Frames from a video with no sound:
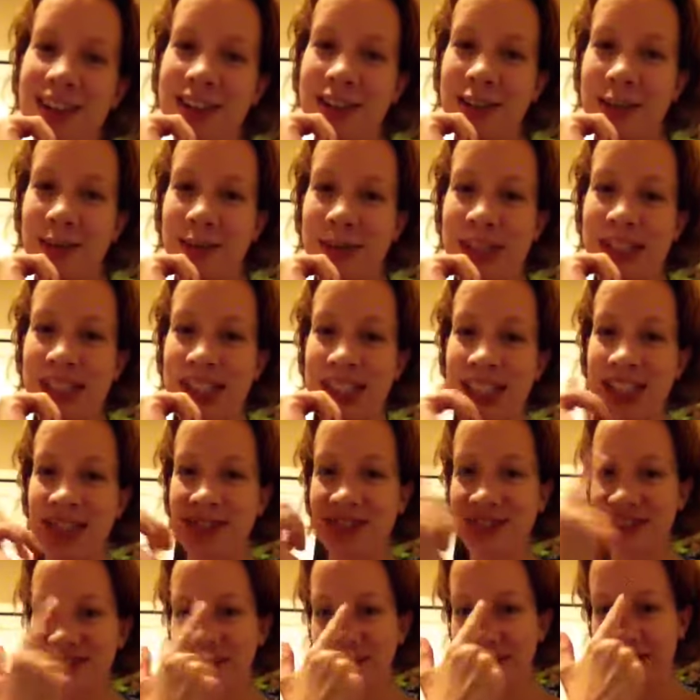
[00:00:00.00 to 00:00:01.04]
Just be
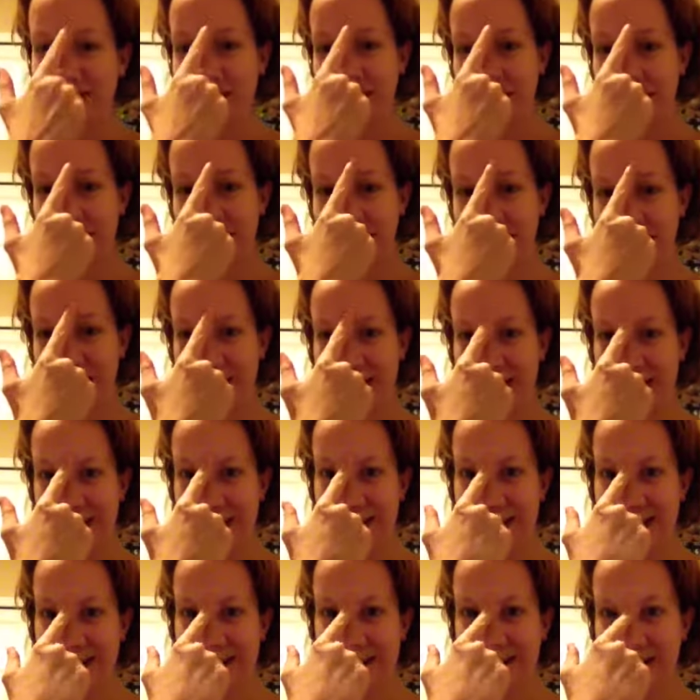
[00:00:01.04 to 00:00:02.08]
evil. And you can
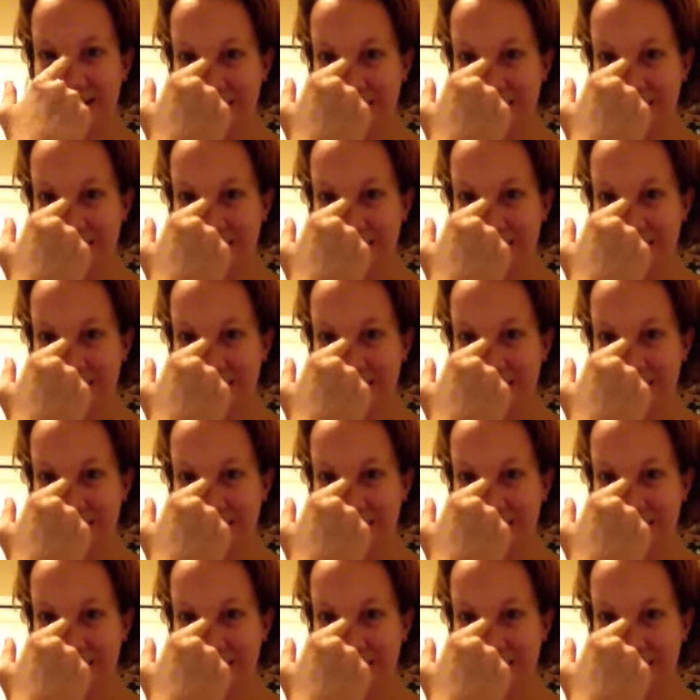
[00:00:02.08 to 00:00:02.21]
see